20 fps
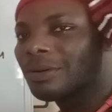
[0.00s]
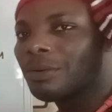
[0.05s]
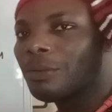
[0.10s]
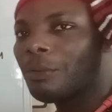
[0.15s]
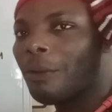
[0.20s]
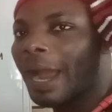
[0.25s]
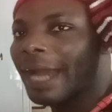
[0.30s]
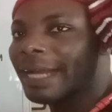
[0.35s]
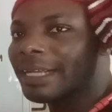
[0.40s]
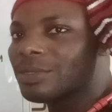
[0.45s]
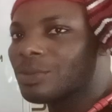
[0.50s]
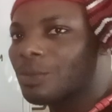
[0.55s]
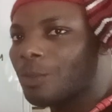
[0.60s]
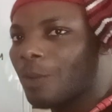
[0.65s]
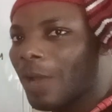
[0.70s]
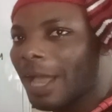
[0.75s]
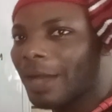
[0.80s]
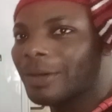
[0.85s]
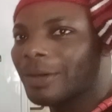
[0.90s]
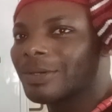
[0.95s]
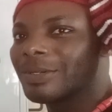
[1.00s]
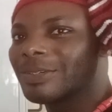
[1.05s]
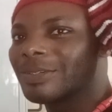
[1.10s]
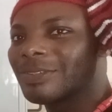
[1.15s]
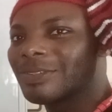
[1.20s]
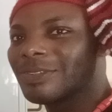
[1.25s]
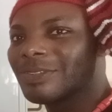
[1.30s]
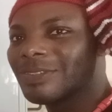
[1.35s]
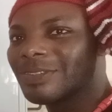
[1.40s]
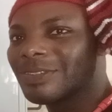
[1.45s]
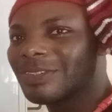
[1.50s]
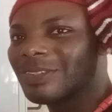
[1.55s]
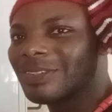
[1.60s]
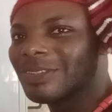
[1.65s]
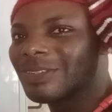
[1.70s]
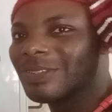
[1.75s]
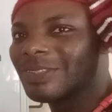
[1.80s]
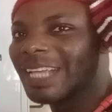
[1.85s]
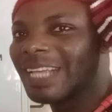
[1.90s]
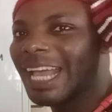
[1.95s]
quite well,
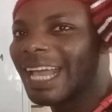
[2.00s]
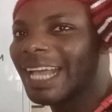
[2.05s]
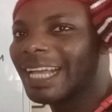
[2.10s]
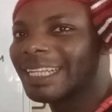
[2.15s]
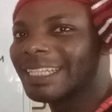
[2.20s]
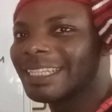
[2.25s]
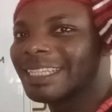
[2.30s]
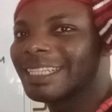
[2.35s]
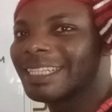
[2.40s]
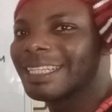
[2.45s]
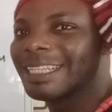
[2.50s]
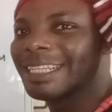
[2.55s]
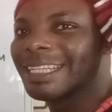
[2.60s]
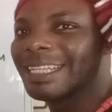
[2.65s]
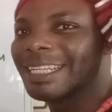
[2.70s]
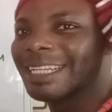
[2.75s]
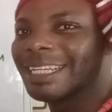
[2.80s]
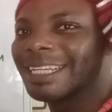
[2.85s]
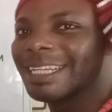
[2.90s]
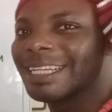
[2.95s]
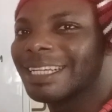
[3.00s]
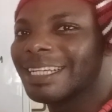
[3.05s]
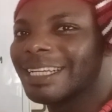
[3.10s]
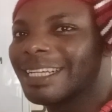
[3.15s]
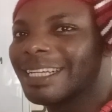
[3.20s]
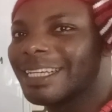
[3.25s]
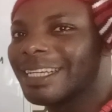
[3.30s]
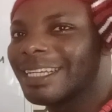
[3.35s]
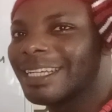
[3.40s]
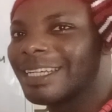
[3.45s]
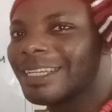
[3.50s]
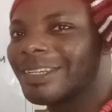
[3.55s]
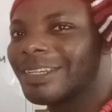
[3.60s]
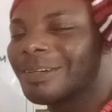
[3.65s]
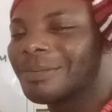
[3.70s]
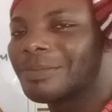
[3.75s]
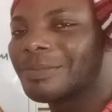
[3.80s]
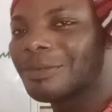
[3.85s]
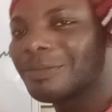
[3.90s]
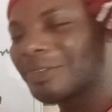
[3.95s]
then
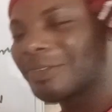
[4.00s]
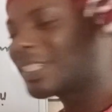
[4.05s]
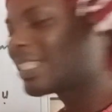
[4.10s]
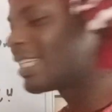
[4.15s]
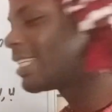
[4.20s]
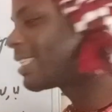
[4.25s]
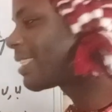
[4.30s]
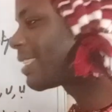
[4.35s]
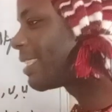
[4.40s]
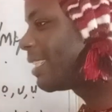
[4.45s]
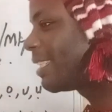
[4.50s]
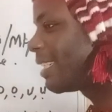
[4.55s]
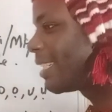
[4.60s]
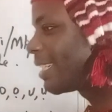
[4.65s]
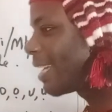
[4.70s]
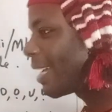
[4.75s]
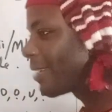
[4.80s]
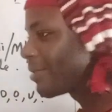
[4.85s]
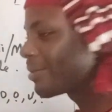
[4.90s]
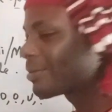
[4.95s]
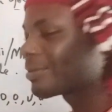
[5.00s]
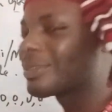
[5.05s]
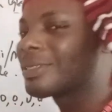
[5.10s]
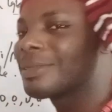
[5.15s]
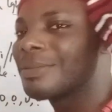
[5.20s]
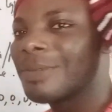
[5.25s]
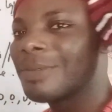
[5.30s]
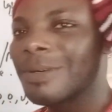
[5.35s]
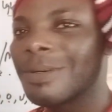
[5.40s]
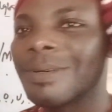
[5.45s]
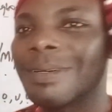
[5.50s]
your proficiency in Asusu Igbo